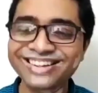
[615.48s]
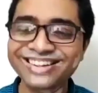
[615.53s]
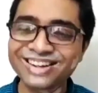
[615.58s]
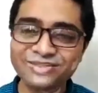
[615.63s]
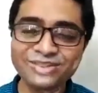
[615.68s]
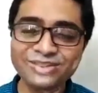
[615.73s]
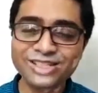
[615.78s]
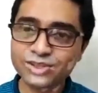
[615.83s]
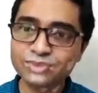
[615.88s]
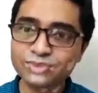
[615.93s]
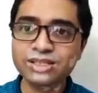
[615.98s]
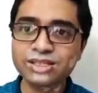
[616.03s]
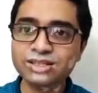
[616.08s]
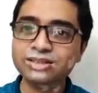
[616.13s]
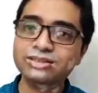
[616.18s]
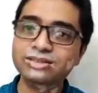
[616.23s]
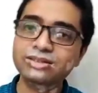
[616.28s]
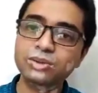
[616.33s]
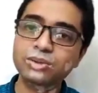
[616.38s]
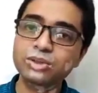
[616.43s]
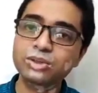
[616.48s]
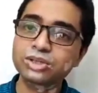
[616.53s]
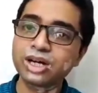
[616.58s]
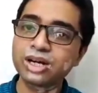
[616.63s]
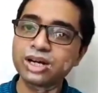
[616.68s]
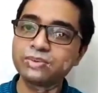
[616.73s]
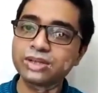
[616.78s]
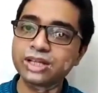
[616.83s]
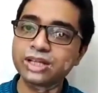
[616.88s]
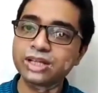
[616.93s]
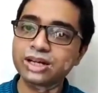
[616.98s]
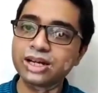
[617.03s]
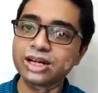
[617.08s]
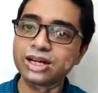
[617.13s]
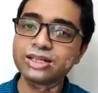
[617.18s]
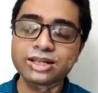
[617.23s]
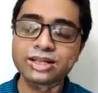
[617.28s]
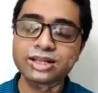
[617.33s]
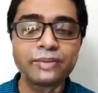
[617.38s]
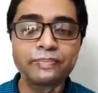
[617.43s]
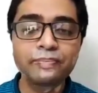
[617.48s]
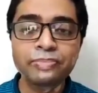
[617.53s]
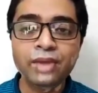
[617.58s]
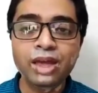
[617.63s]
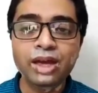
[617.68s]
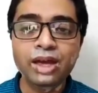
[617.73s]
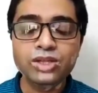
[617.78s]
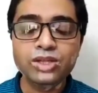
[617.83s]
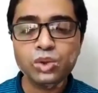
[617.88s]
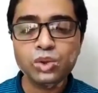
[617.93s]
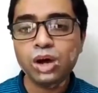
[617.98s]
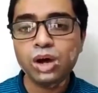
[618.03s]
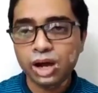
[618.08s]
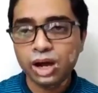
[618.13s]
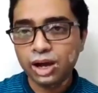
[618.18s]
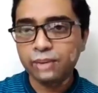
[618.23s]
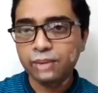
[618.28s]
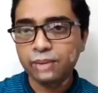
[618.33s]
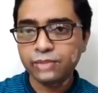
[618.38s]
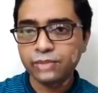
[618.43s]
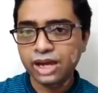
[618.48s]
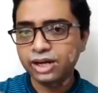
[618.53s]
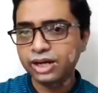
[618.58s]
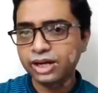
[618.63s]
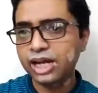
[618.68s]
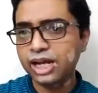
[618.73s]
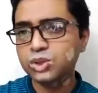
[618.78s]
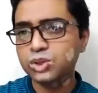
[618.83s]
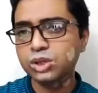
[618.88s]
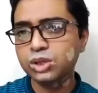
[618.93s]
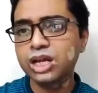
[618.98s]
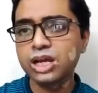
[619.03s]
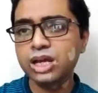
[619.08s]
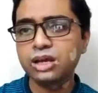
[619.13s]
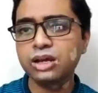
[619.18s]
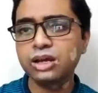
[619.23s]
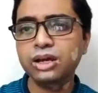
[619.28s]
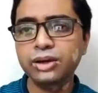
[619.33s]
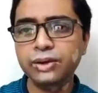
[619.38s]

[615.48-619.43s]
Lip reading: Which is good to start with at least. So and gradually,